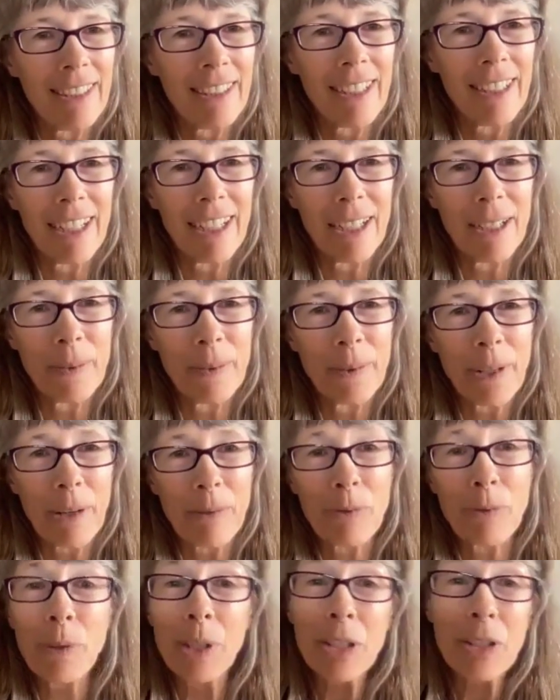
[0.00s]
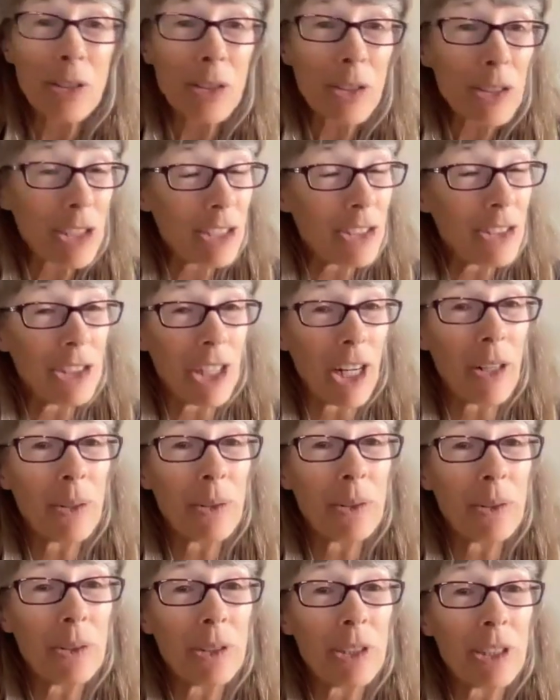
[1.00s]
We have research that
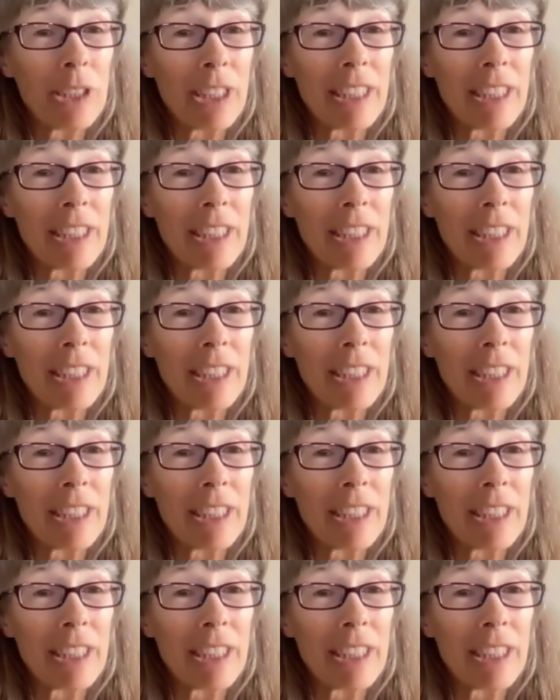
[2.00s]
shows,